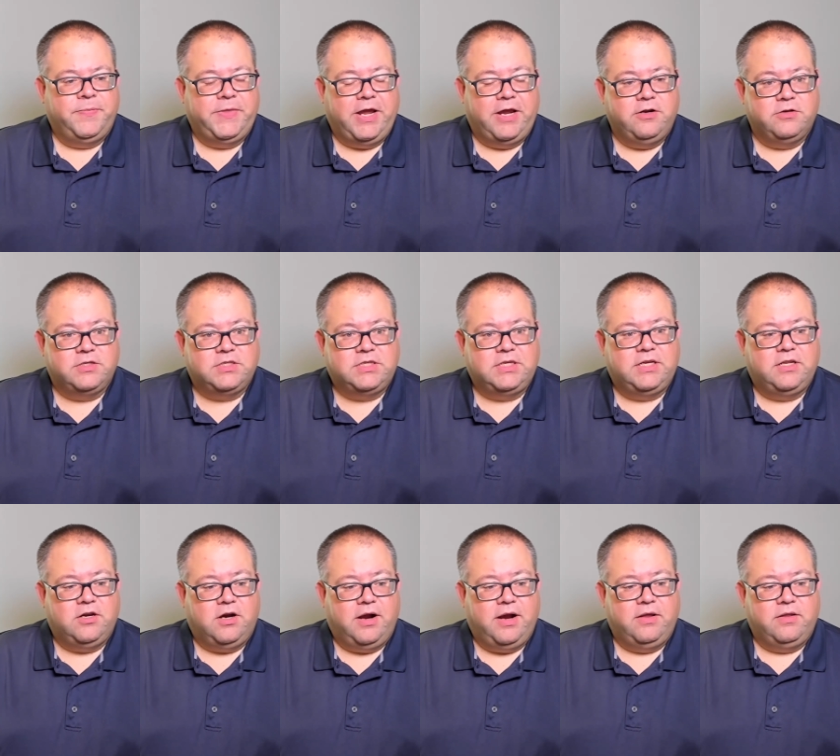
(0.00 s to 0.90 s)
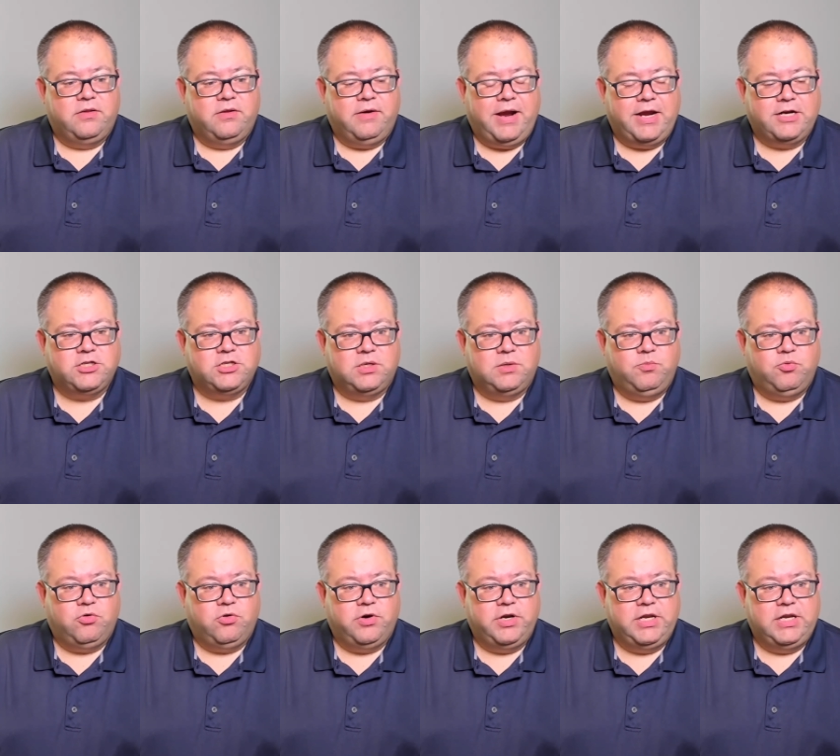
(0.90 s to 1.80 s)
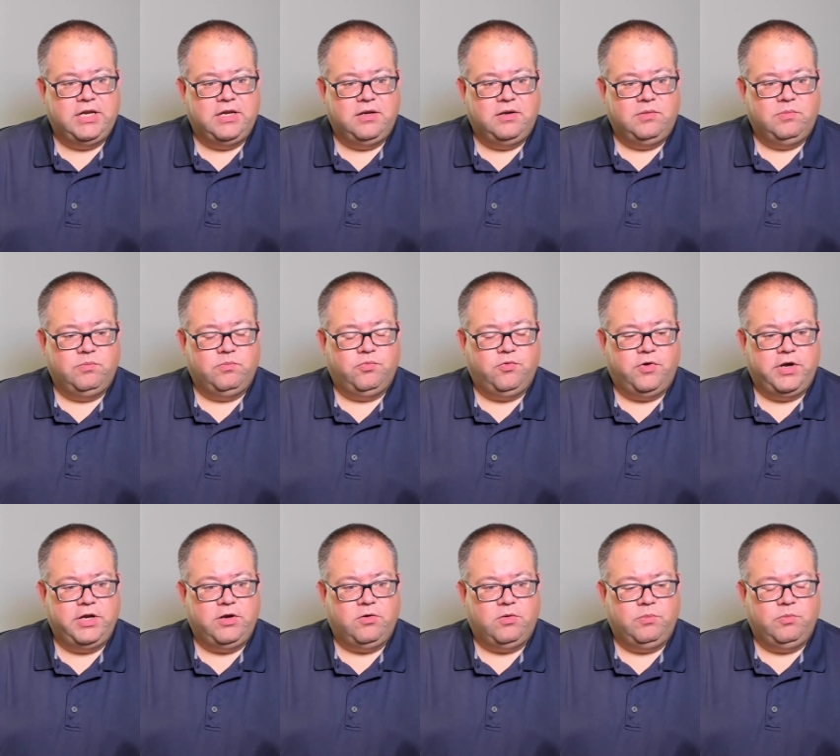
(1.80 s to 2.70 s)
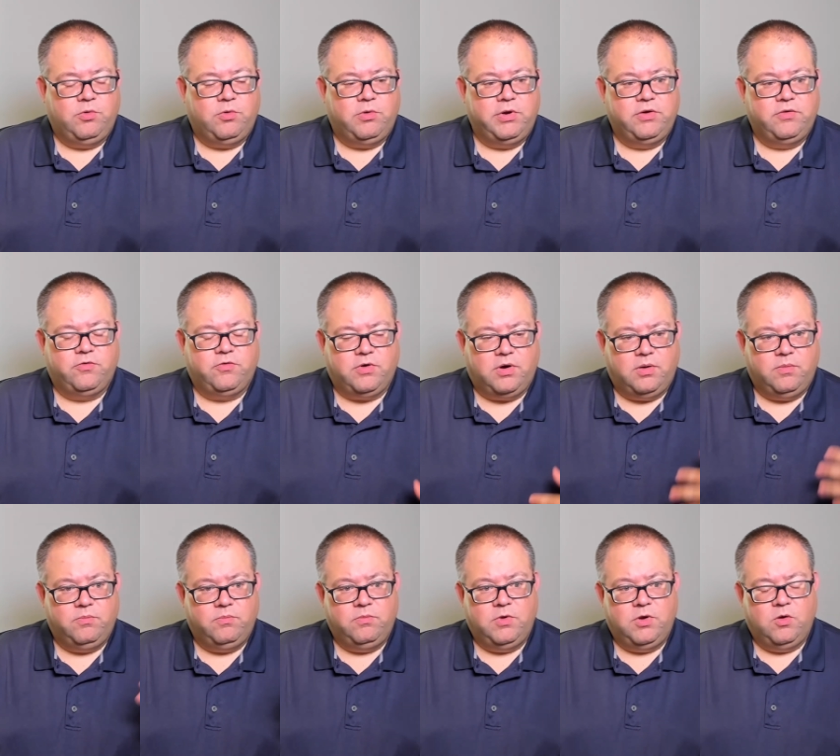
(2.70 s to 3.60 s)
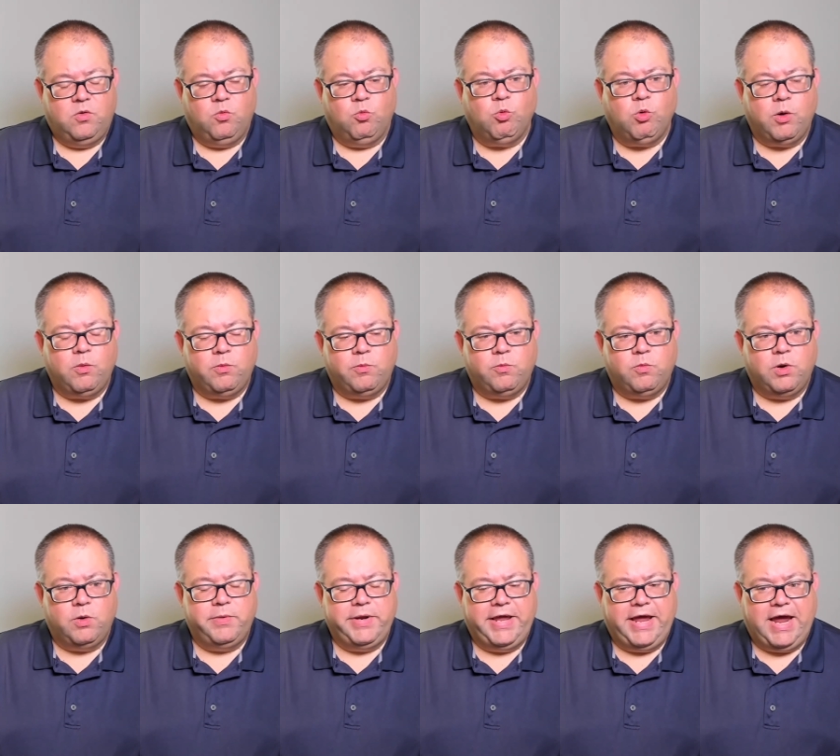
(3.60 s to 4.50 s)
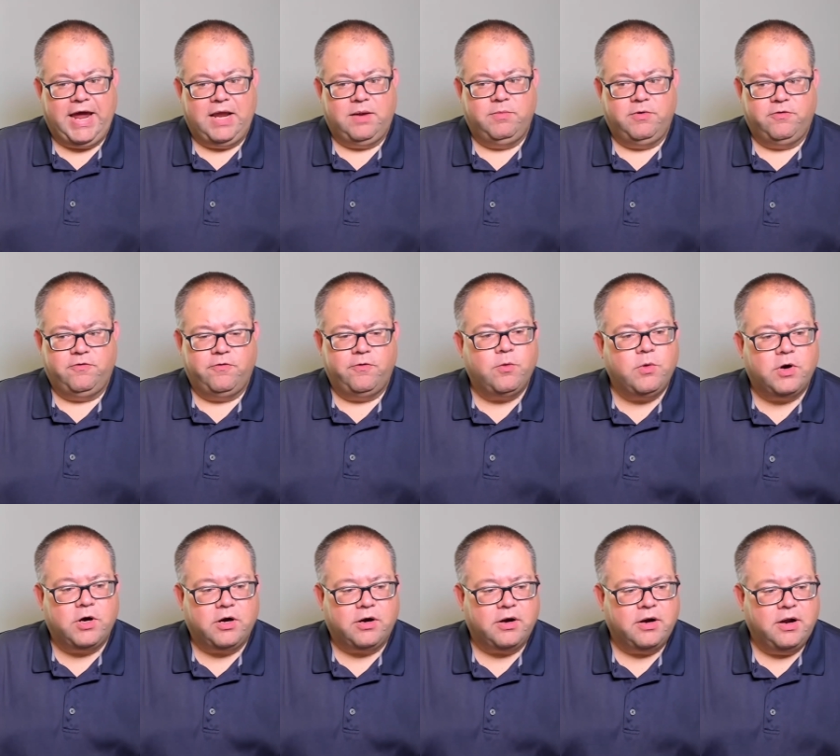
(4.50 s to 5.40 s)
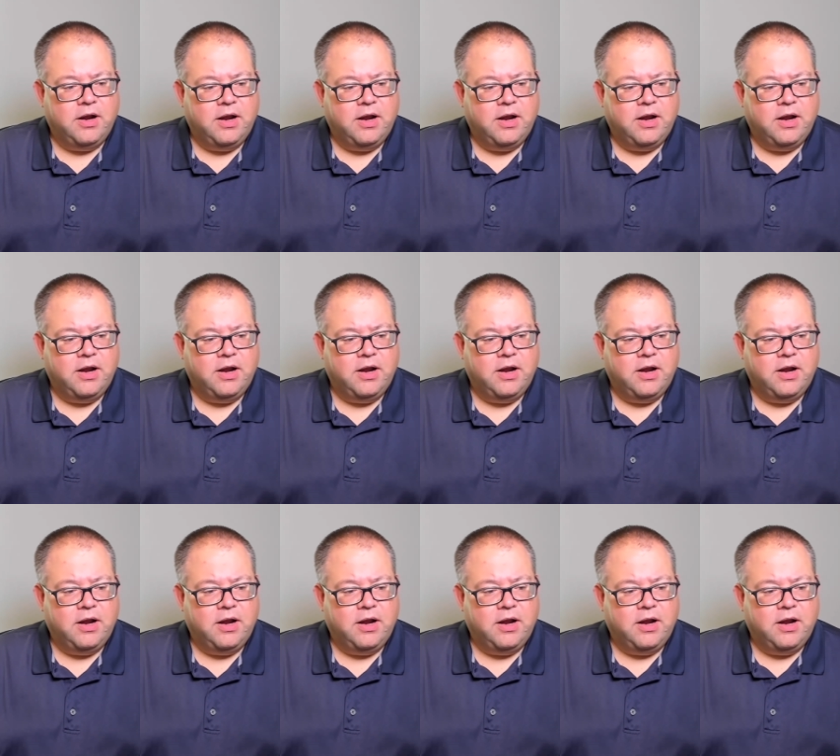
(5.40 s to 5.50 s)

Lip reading: And you'll see they're actually pretty on point from what we had before,